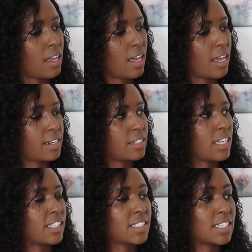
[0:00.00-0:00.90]

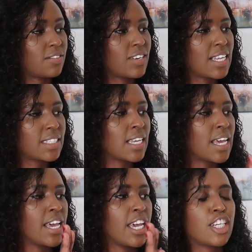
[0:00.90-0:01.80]
and it's sleeveless.
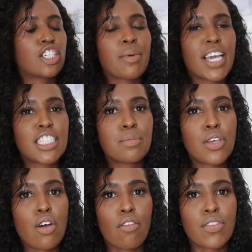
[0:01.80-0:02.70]
It reminds
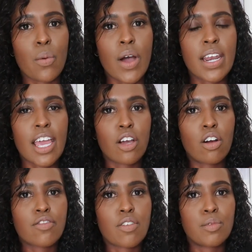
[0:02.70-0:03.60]
me of the one I
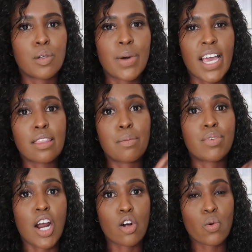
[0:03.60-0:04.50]
got from Dubai, the
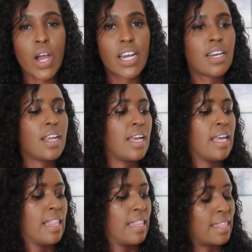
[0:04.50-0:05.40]
brown one
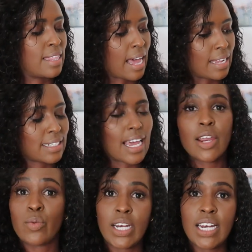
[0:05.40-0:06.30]
that
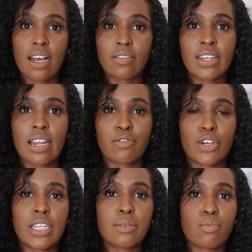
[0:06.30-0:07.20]
I really love and I've
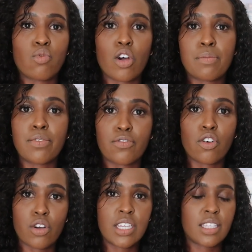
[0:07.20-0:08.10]
already worn
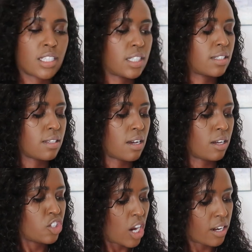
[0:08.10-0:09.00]
before in this
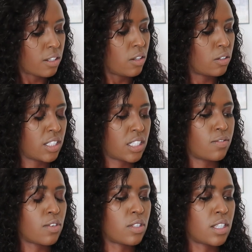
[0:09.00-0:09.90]
channel, on
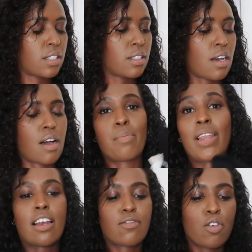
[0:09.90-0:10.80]
this
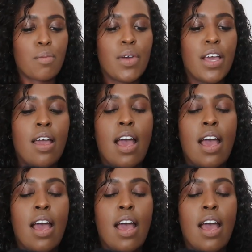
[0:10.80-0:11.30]
platform.